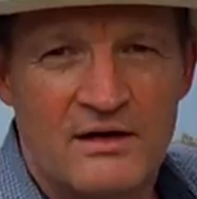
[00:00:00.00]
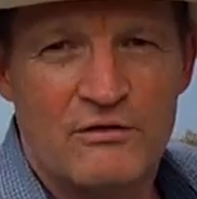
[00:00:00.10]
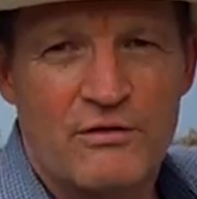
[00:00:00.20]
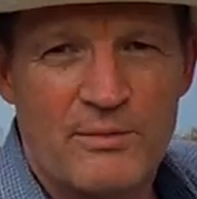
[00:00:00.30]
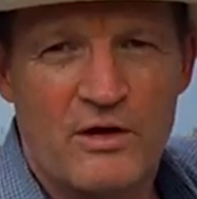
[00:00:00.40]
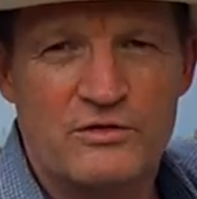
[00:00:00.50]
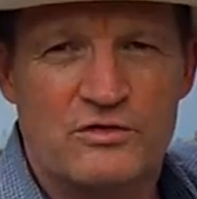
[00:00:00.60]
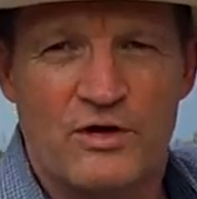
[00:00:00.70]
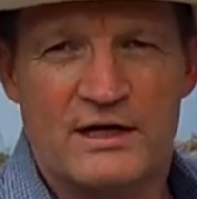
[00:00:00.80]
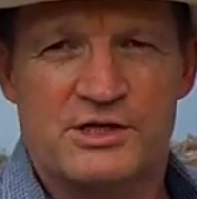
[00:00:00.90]
from those
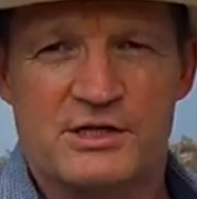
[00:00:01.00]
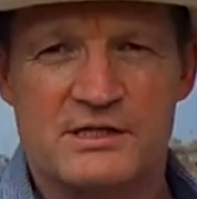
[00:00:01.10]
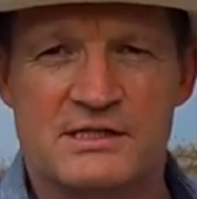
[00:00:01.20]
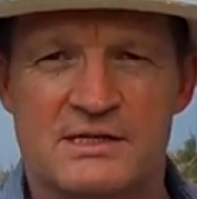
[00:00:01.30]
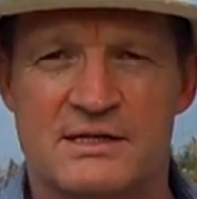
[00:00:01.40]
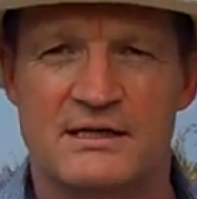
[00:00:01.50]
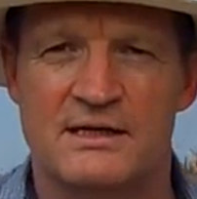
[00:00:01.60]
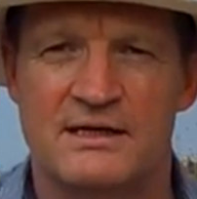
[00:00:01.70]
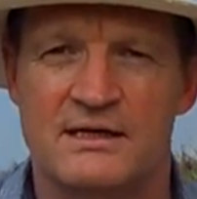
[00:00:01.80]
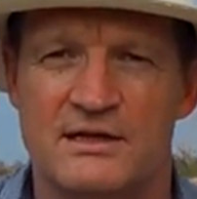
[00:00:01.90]
trenches
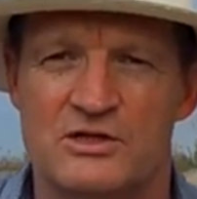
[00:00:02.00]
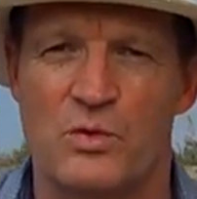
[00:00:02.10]
that